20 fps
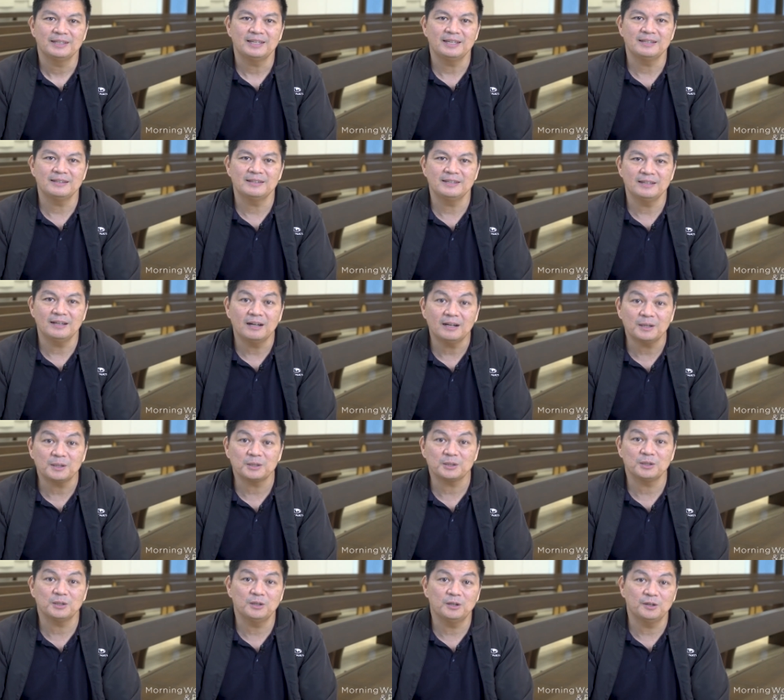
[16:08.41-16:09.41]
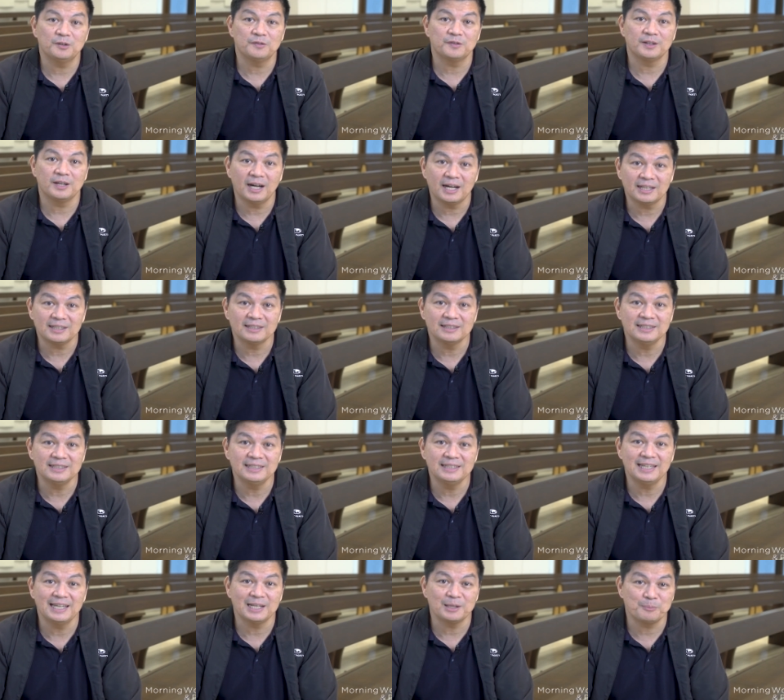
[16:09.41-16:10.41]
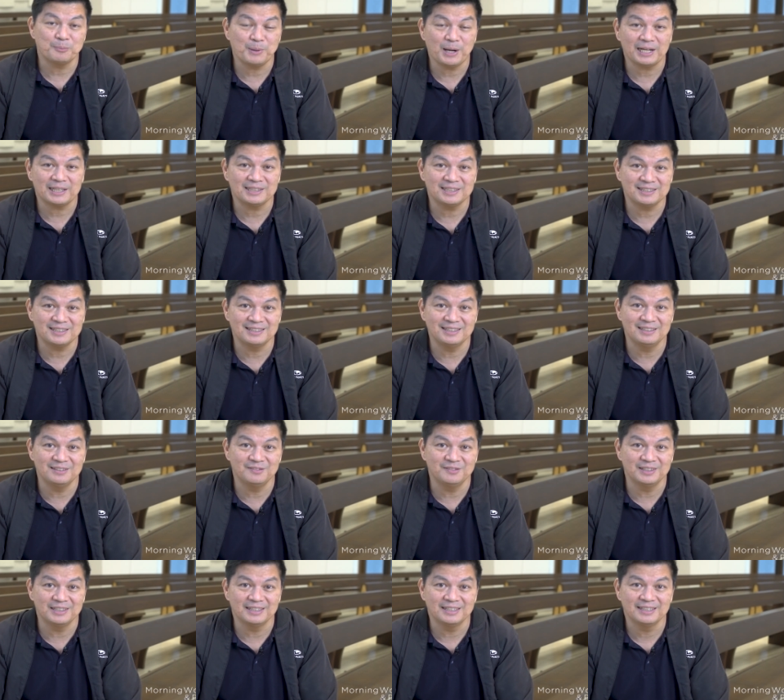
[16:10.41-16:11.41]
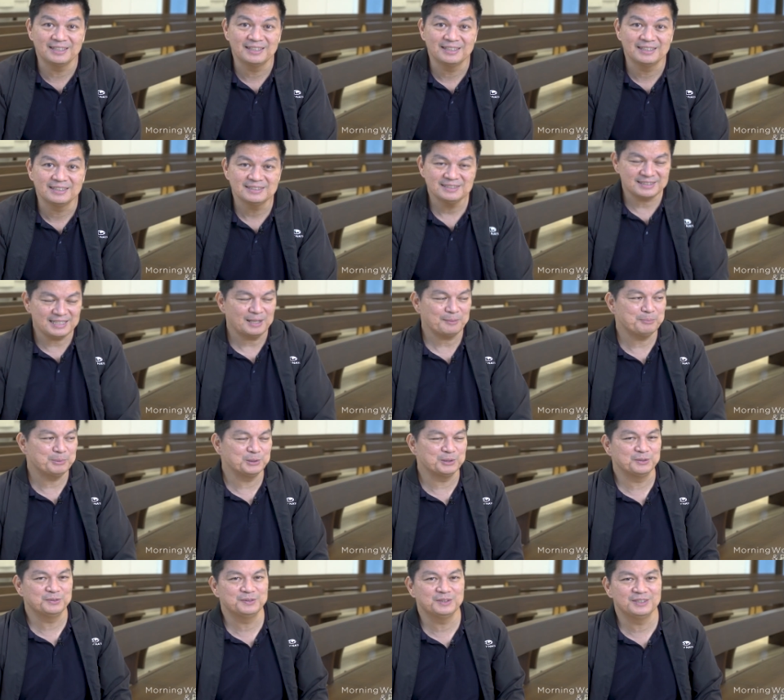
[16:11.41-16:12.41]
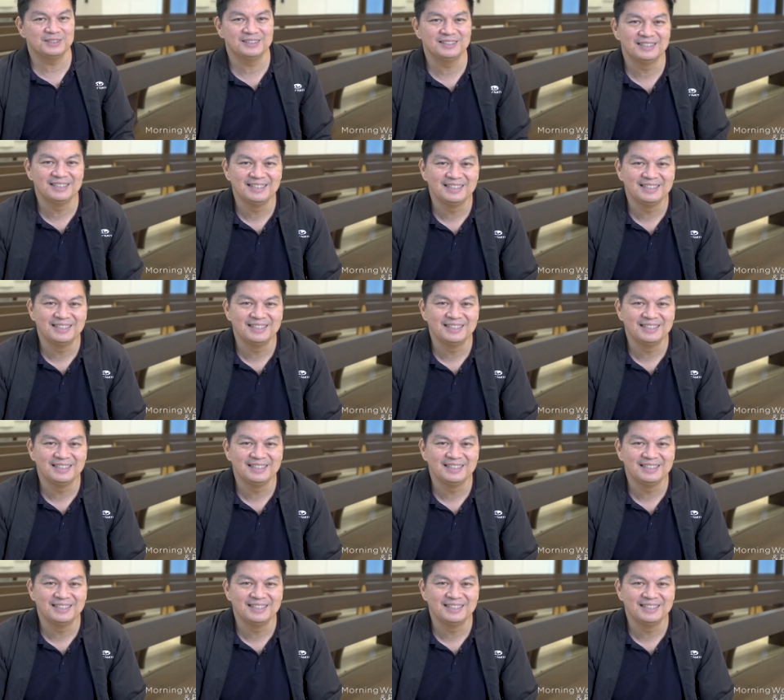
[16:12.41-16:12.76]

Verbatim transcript: in the art of godly and practical living. Isn't that beautiful?